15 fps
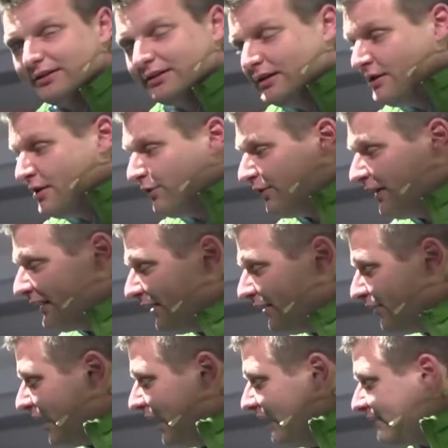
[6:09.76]
The
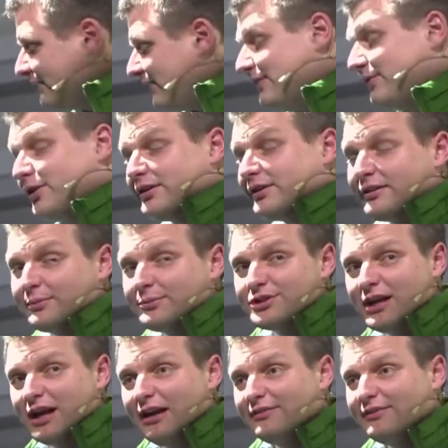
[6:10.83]
vari-cut itself hasn't
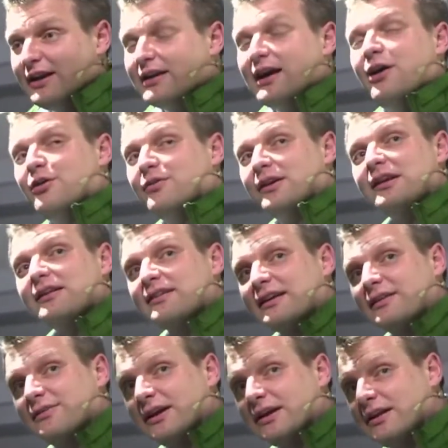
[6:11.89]
really changed, but
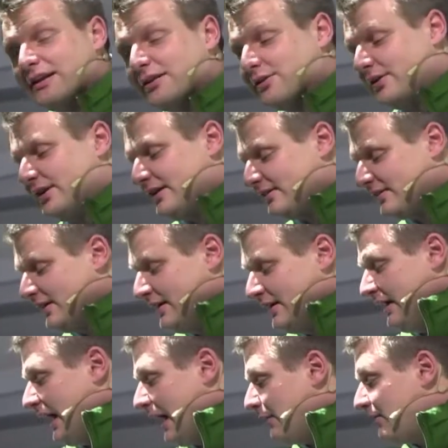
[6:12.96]
we
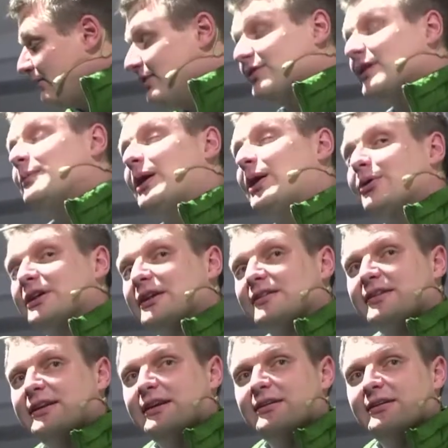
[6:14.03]
only offer the 5th generation
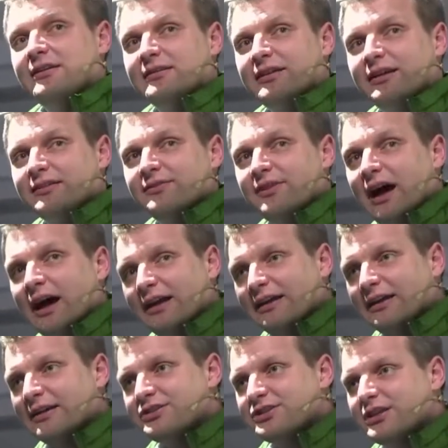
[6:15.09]
BiG Pack with the
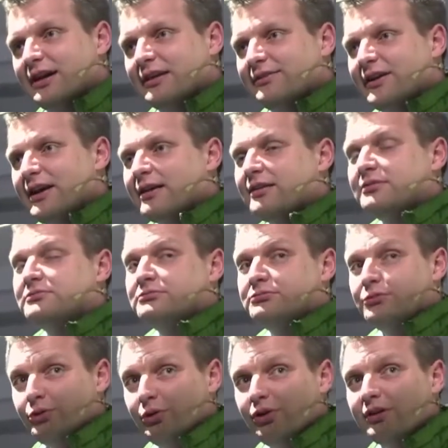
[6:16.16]
vari-cut system,
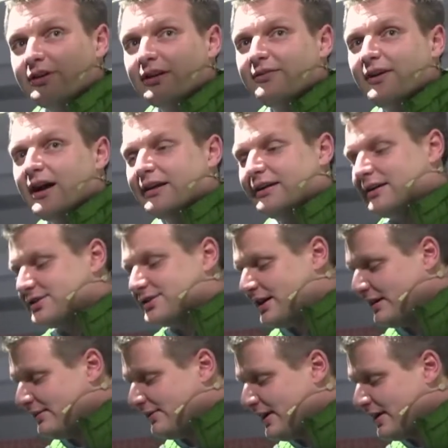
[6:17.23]
either with
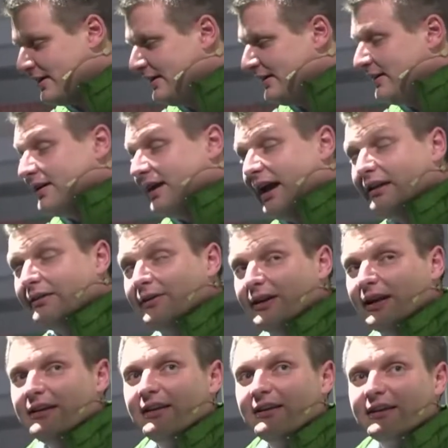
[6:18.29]
26 knives
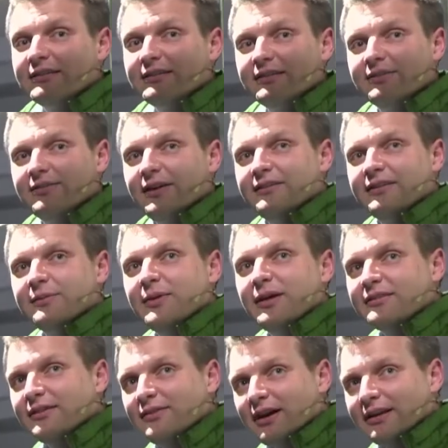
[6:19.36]
or 51
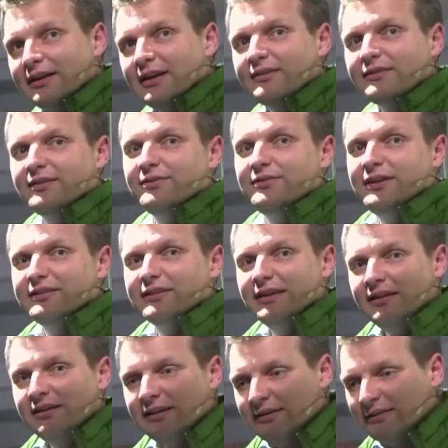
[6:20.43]
knives,
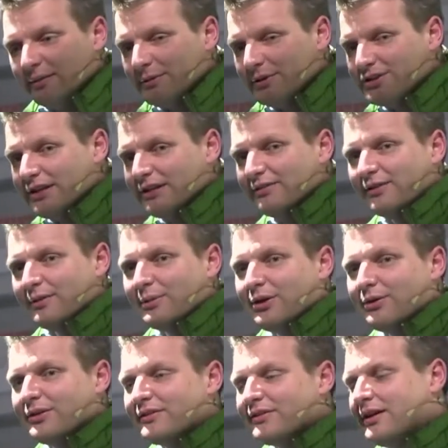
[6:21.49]
and giving us
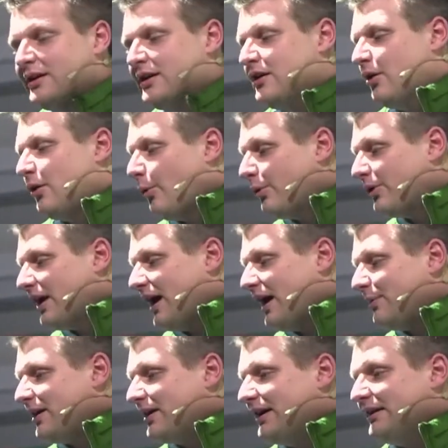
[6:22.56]
a cutting
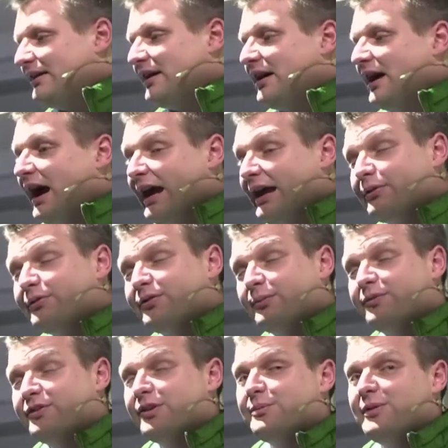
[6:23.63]
length of
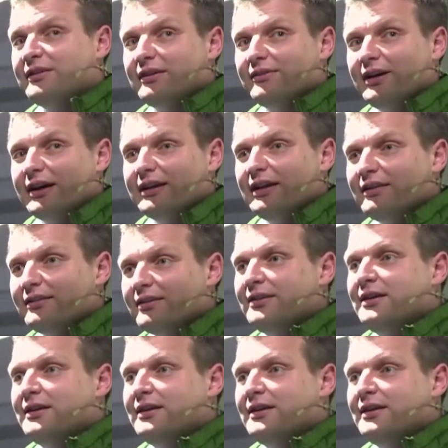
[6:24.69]
22 millimeters.